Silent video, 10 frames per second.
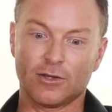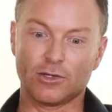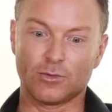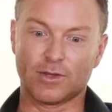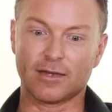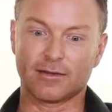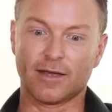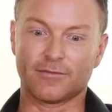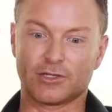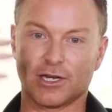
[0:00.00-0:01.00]
you then
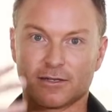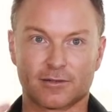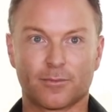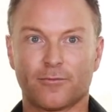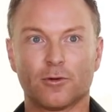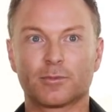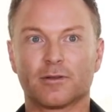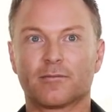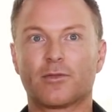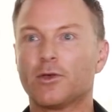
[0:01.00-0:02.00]
have the chance to perform
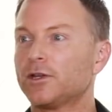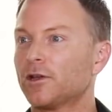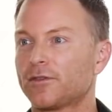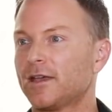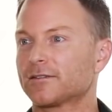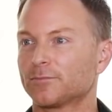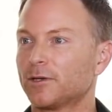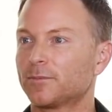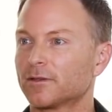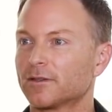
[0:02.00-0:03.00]
to 30-odd thousand
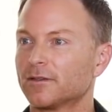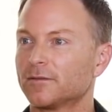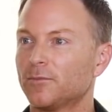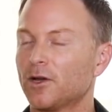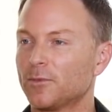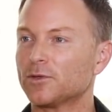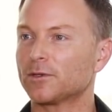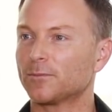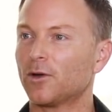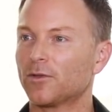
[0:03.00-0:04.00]
people at the My
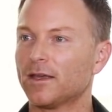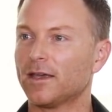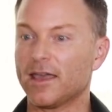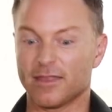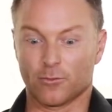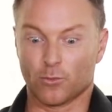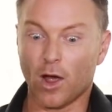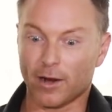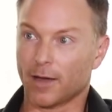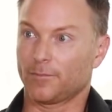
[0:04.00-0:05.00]
Music Bowl there, and they're
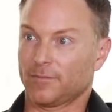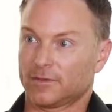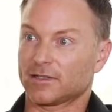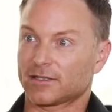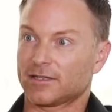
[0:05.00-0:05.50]
right up to the